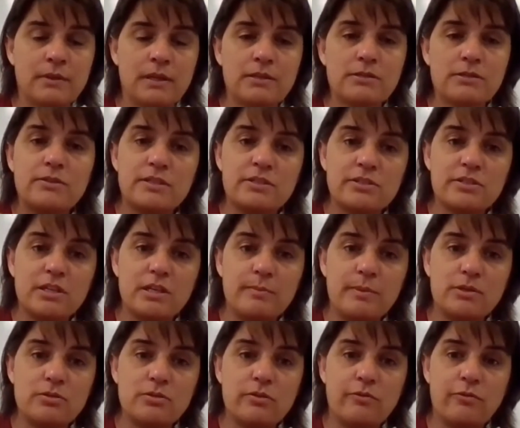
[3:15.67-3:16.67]
So this is going to
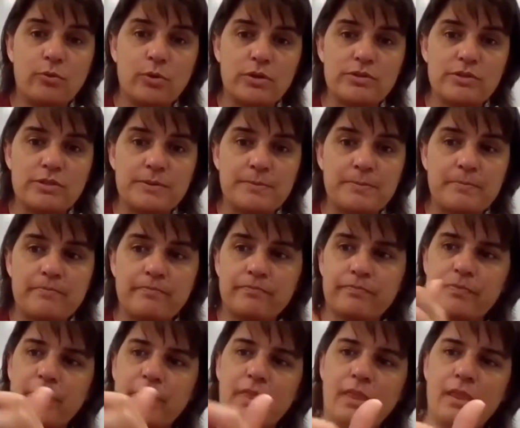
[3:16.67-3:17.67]
measure the force.
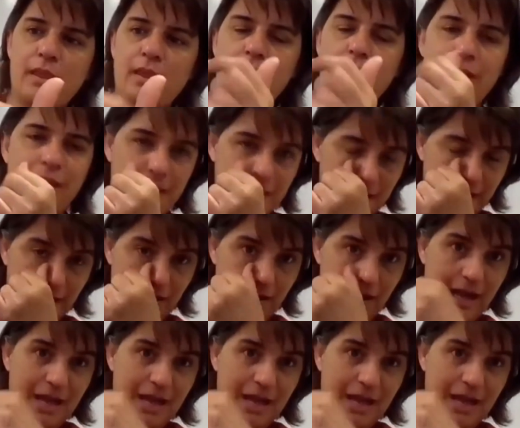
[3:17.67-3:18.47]
Now,